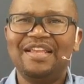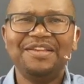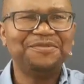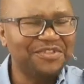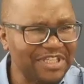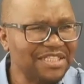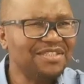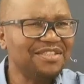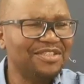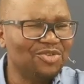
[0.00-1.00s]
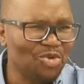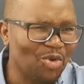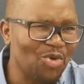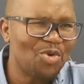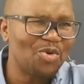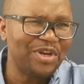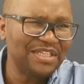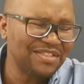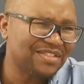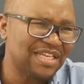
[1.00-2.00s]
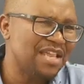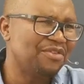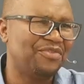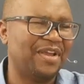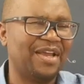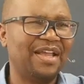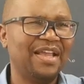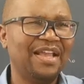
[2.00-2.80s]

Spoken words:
If Jesus is your Lord and Savior,